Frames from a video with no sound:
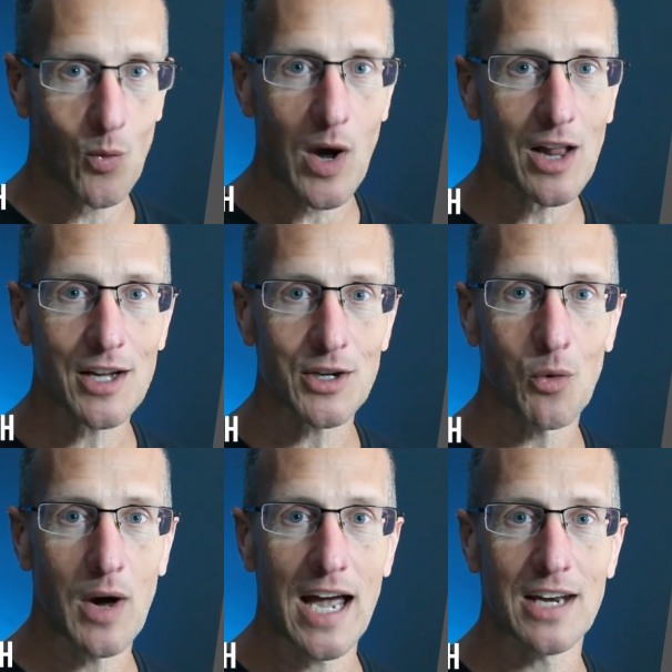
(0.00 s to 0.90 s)
well on
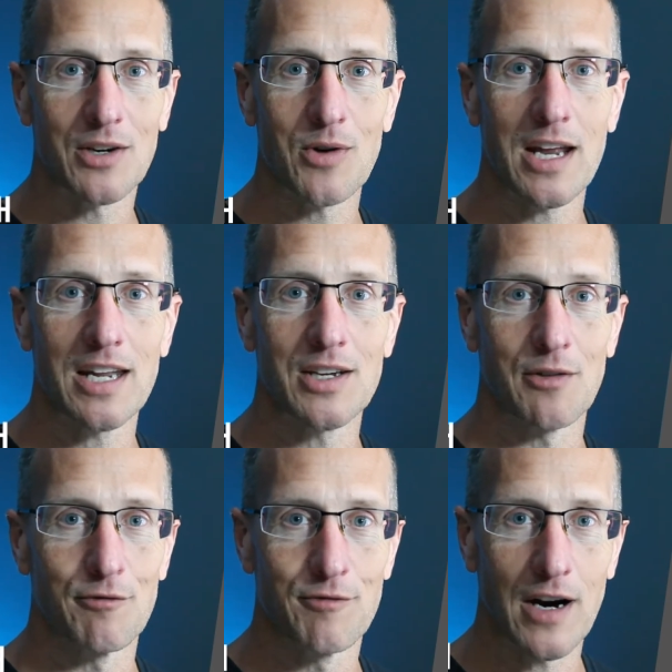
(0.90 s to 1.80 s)
your way to creating
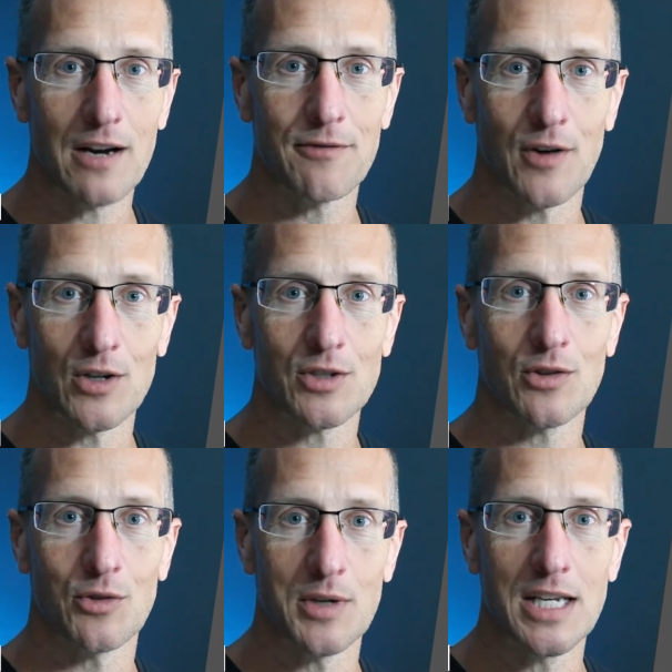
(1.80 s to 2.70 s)
your very
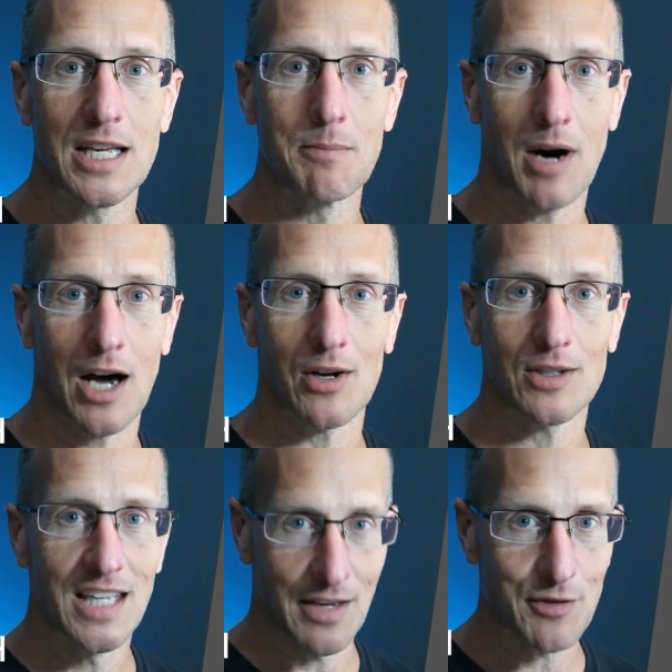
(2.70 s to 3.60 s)
first three D model.
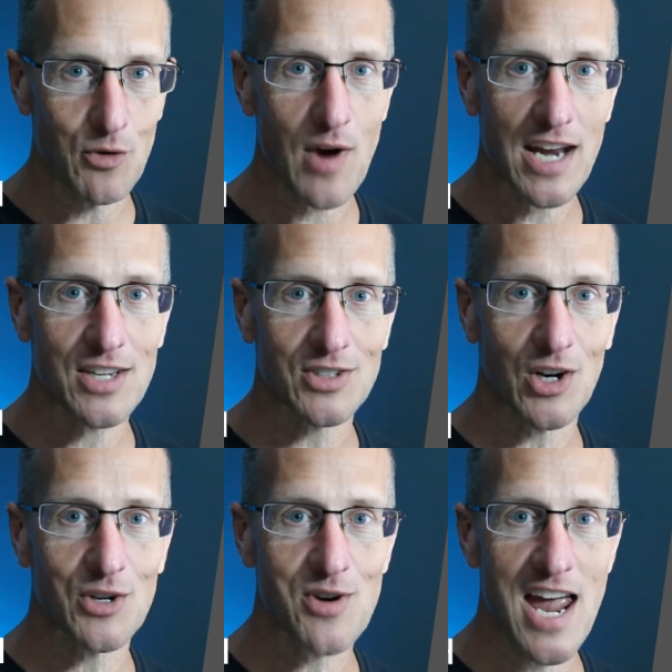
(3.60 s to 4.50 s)
And if you're ready to
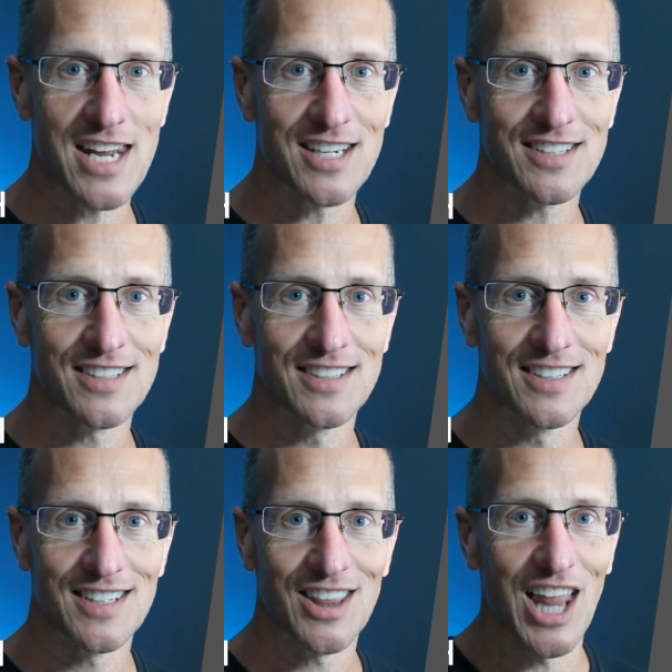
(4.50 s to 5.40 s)
start creating,
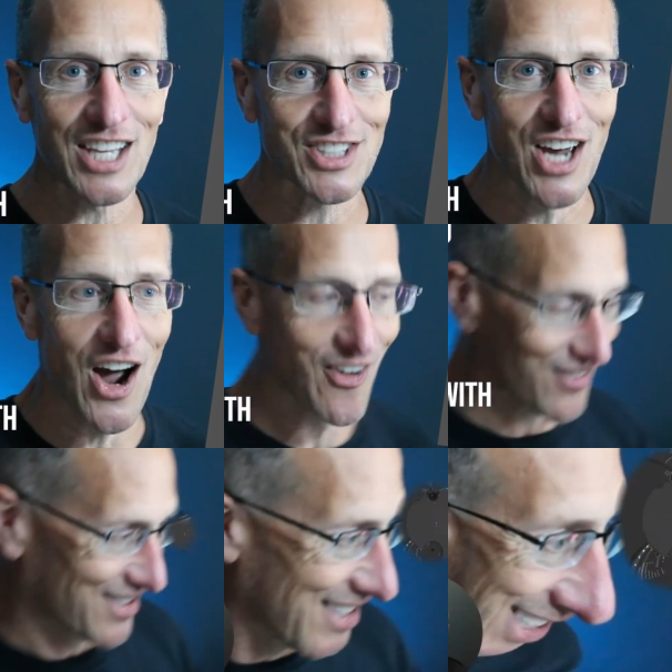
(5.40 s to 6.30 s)
let's go.
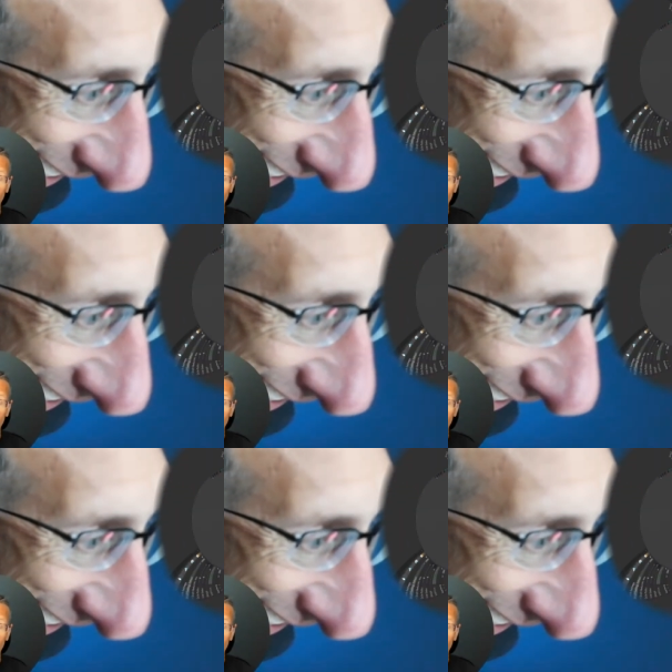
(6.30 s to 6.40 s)
So